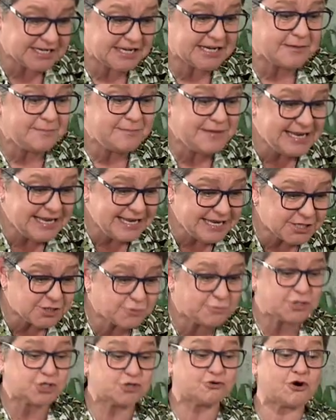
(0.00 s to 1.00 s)
and
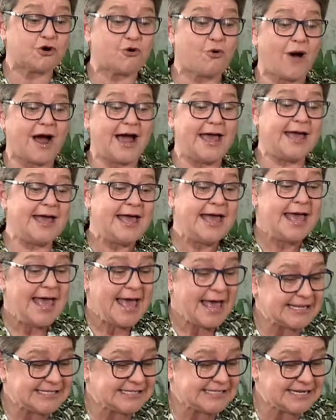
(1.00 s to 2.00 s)
camellias, which require
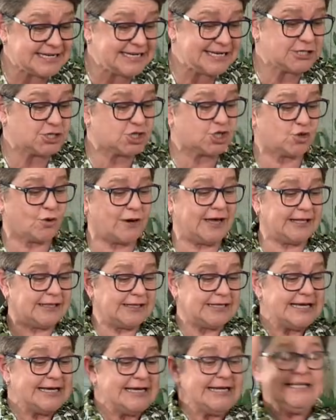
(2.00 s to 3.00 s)
acidic
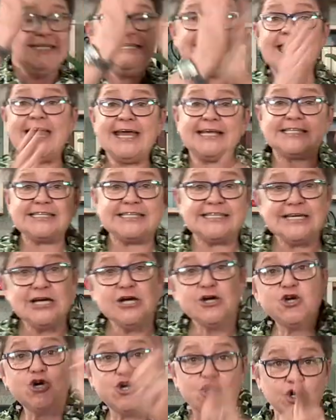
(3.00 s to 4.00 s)
soil. Yes,
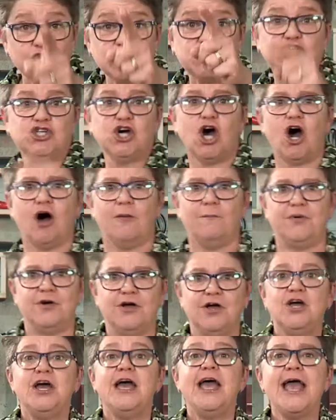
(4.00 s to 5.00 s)
good job.
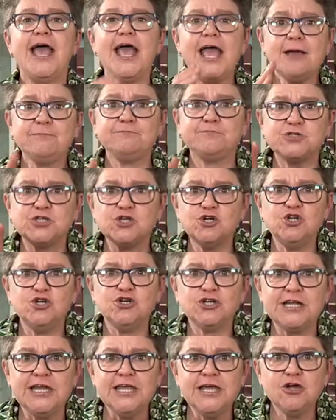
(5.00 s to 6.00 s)

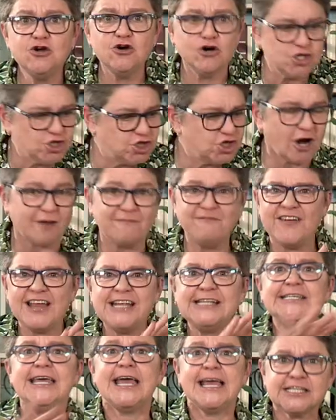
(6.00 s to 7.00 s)
Absolutely good job.
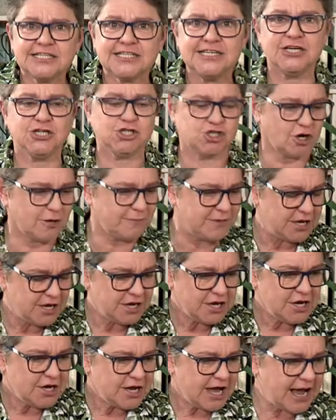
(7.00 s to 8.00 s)
Fantastic job.
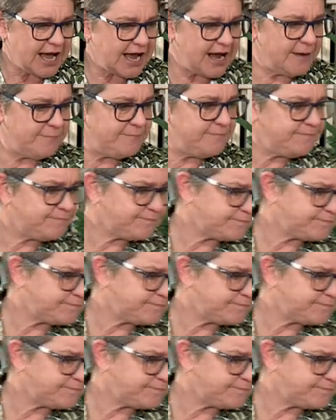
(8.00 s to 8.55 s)
Um,